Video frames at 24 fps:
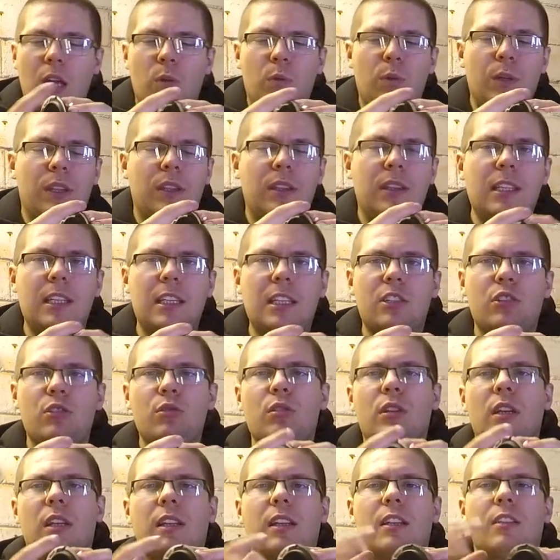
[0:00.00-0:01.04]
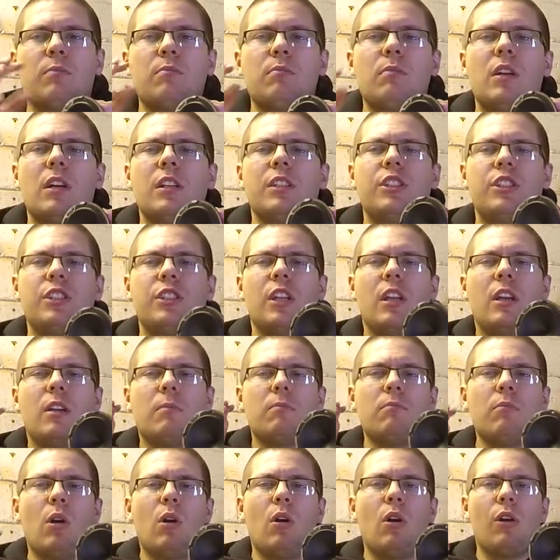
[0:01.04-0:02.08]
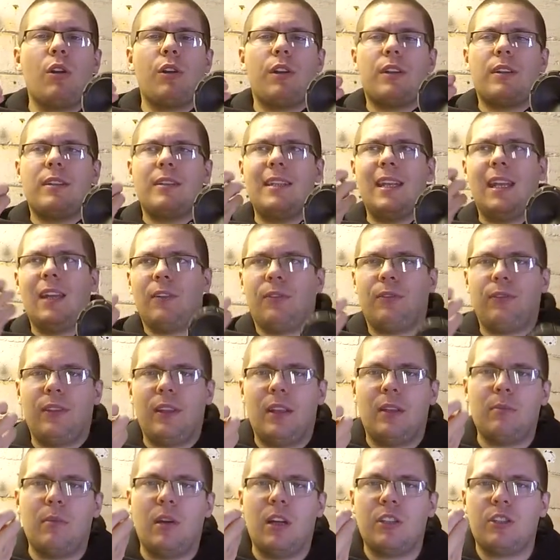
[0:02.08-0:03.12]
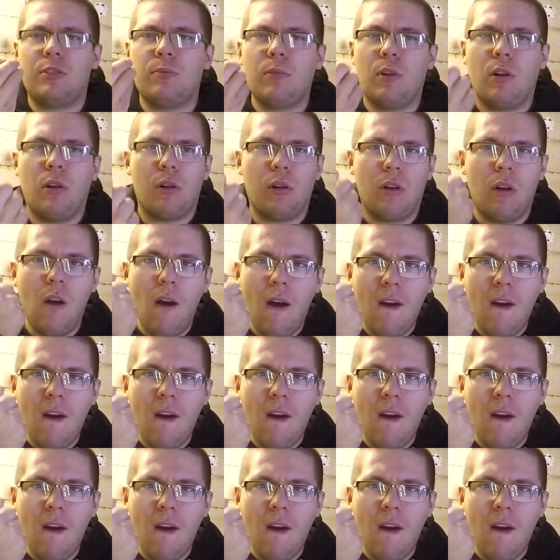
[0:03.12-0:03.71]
With these you can get much more depth and much more